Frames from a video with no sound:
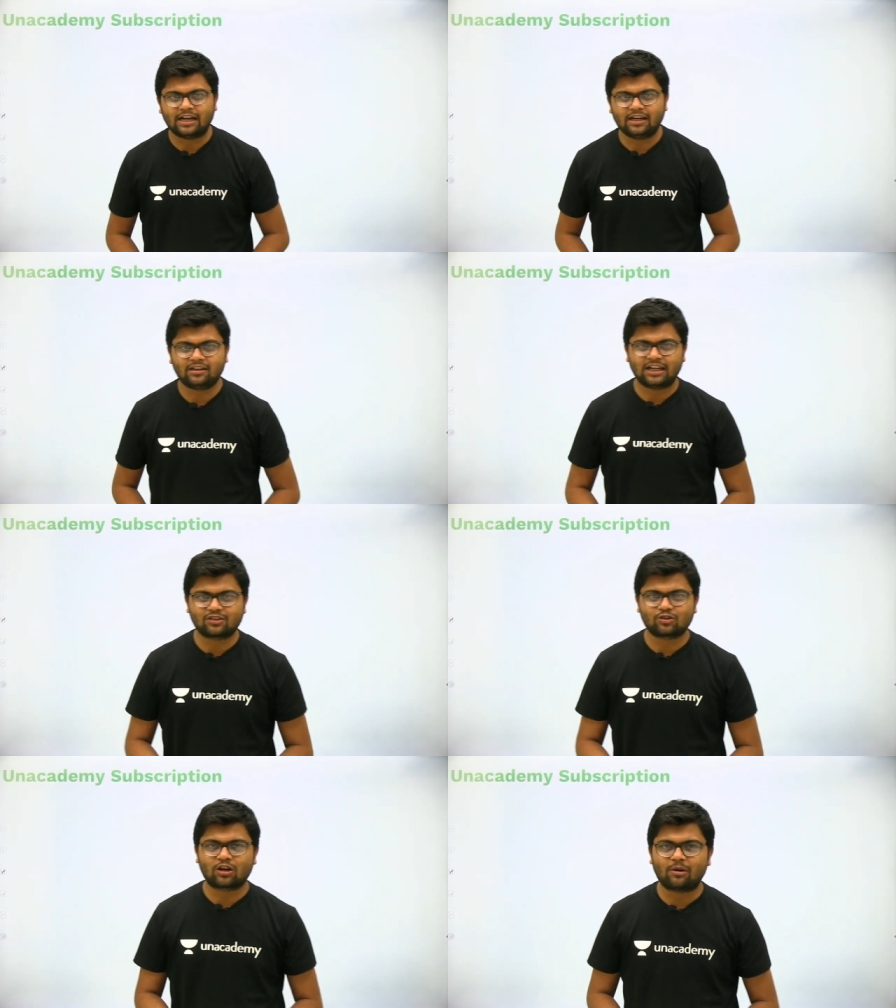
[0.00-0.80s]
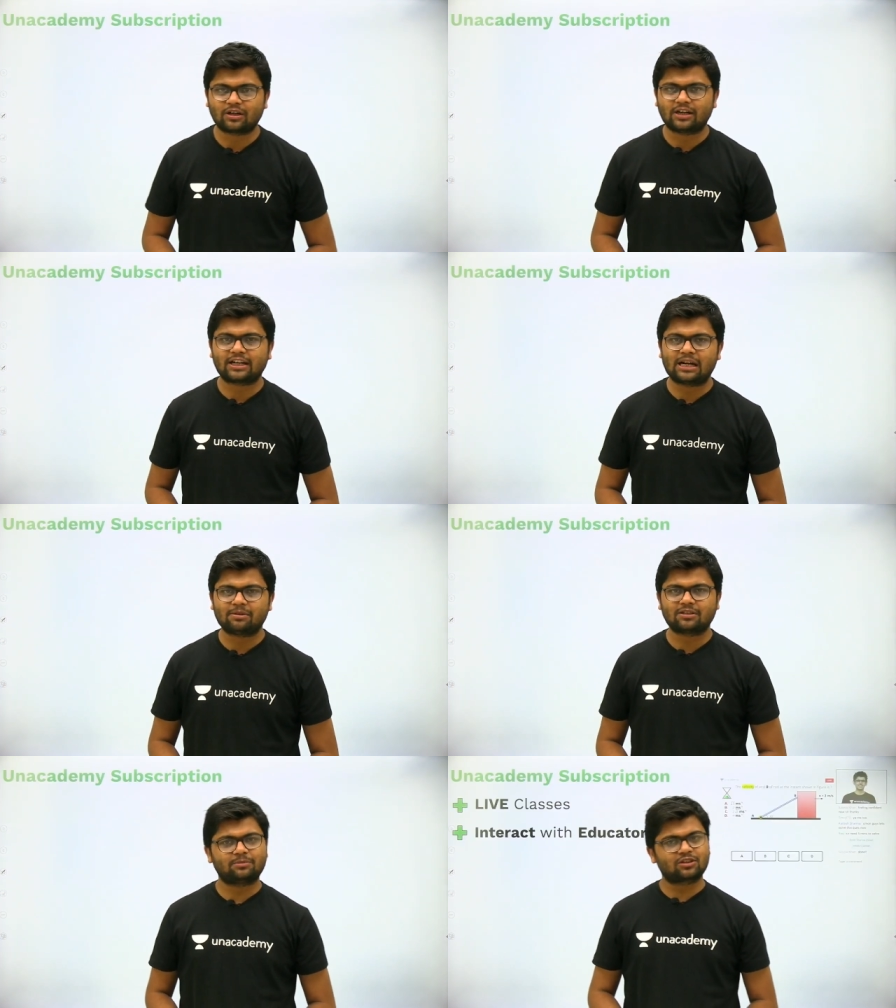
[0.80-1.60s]
And let's talk about
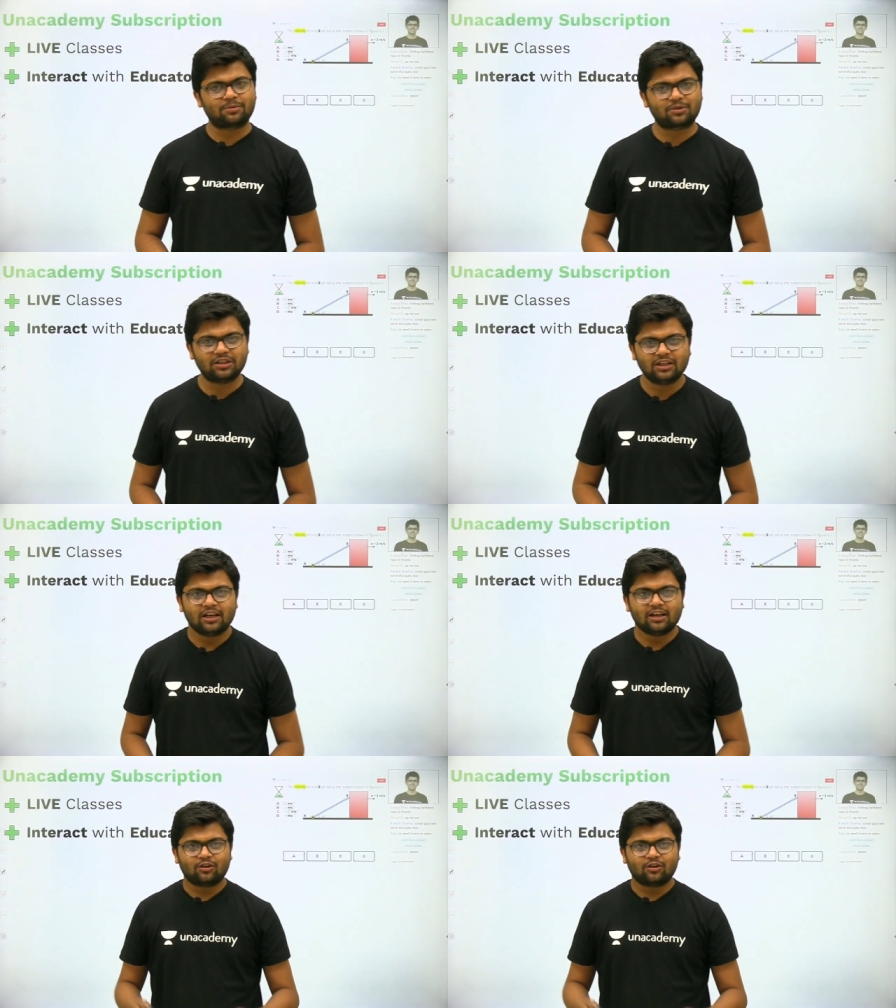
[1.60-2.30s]
Unacademy subscription.